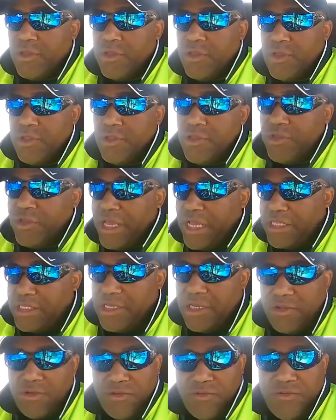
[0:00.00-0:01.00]
you know, you got
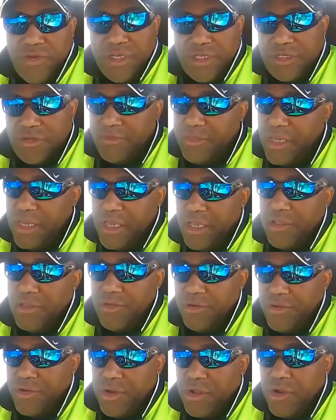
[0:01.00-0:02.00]
tunnel vision, man.
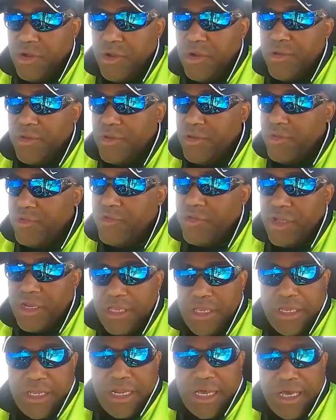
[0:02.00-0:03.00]
You're in a hurry. You're trying to
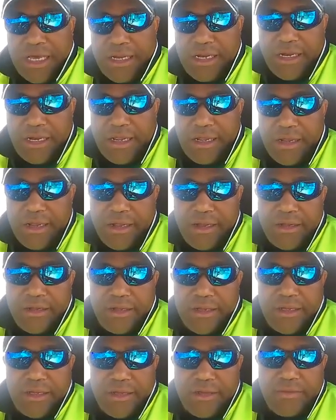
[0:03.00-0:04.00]
get out of there.
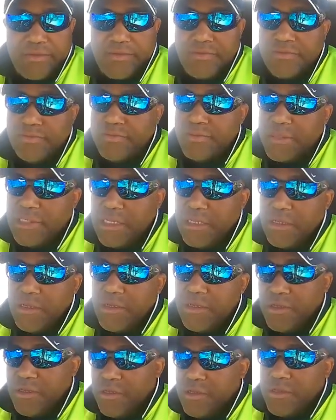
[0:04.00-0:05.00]
Um,
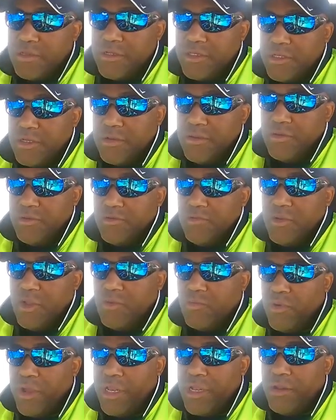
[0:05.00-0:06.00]
so
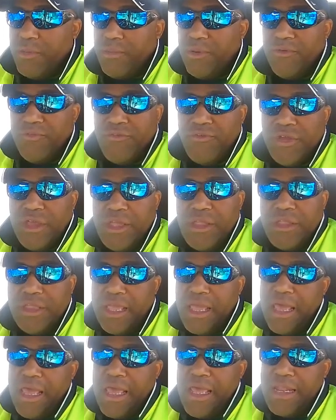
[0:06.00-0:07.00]
one way to prevent
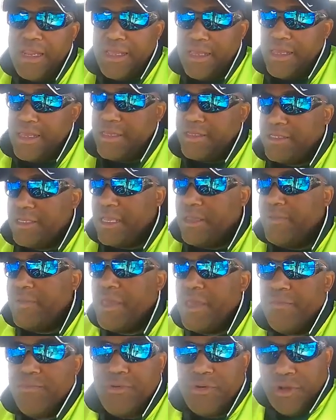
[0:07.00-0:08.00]
that is, hey,
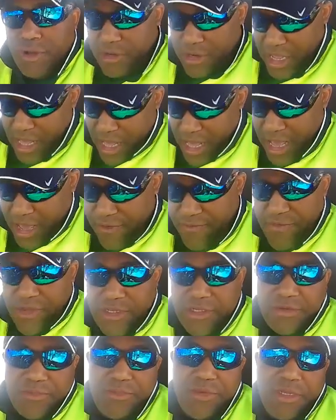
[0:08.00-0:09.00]
man, put on a high
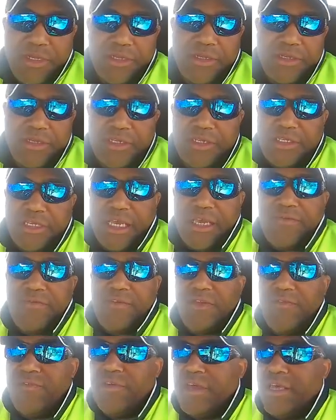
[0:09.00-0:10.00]
visibility
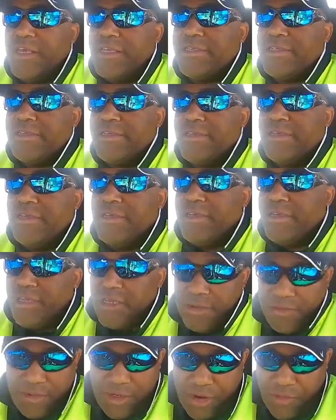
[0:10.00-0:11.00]
safety vest.
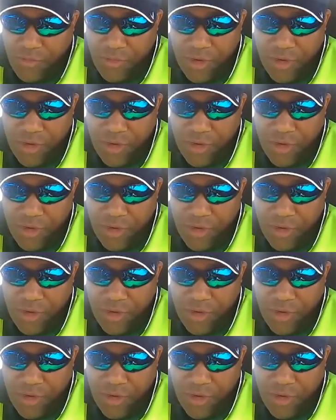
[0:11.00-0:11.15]
I mean, they're